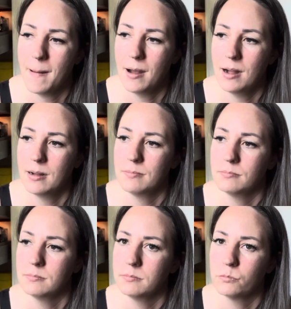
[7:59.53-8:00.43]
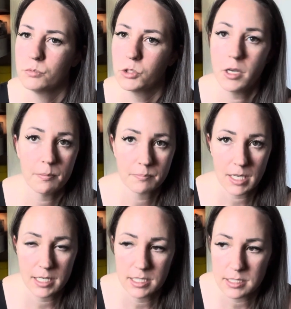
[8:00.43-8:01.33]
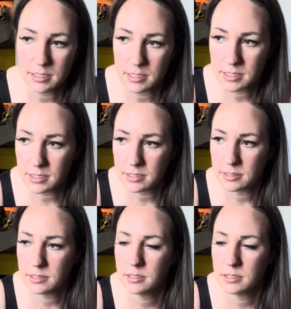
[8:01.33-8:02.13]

Um, so yeah, I guess let's, uh,